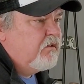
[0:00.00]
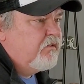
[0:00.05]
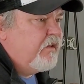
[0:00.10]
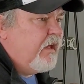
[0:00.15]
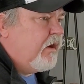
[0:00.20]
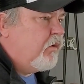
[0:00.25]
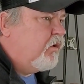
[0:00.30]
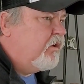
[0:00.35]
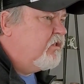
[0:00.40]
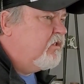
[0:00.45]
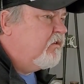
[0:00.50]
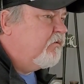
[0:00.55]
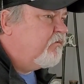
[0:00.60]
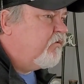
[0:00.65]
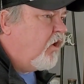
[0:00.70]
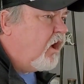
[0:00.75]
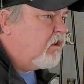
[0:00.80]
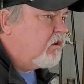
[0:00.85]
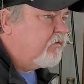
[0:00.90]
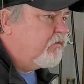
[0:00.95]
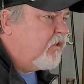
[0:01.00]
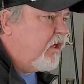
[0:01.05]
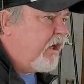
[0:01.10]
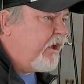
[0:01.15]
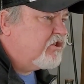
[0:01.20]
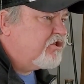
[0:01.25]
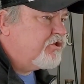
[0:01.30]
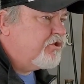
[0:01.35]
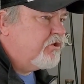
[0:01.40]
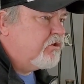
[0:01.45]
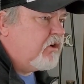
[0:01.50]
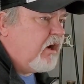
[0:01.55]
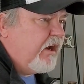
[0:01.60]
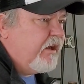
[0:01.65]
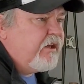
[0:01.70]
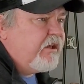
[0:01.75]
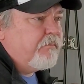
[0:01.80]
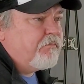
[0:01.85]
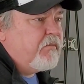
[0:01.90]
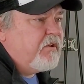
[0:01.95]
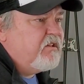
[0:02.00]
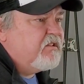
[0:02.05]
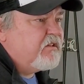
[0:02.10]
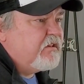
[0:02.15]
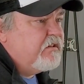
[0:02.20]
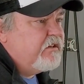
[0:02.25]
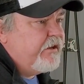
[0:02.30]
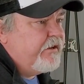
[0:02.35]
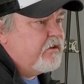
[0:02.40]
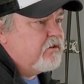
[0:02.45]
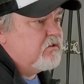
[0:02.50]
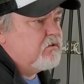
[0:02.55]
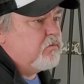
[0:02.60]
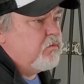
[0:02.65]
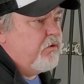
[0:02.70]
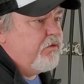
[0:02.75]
Now, in the fall of last year, I kept these containers